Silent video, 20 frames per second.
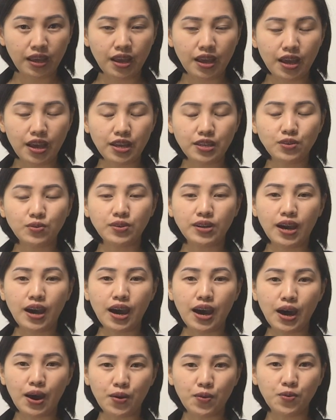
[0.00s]
and on
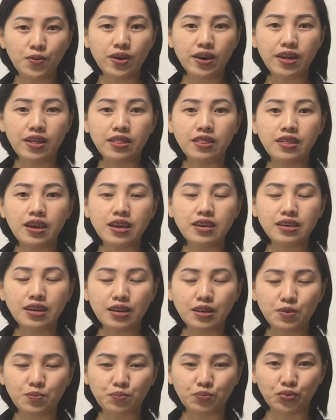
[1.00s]
how they can
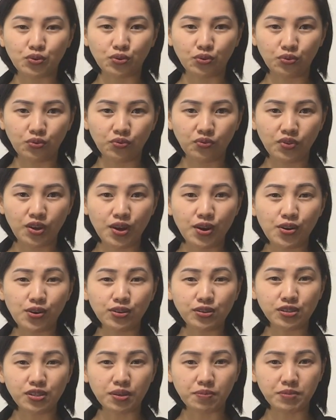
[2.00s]
improve on
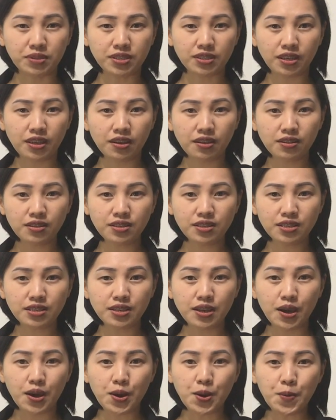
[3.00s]
some skills
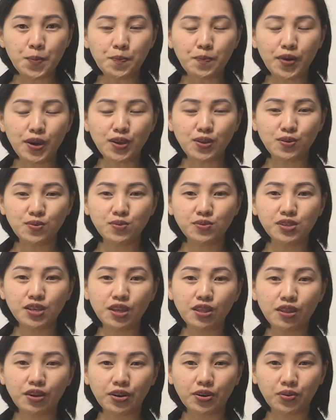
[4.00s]
by using
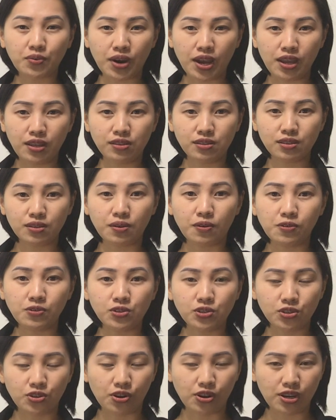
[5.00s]
their grades on
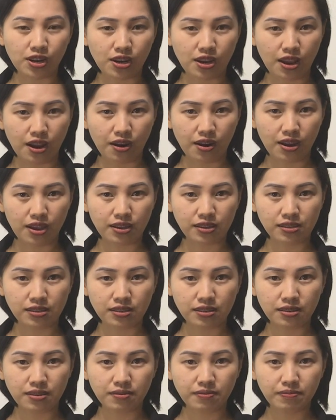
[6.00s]
certain
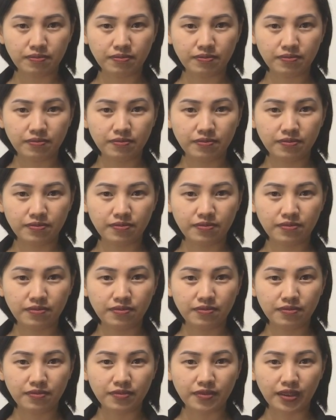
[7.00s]
areas.
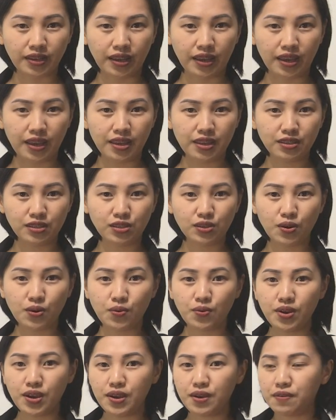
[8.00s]
Okay,
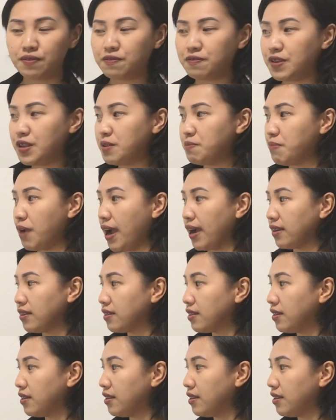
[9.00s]
so feedback,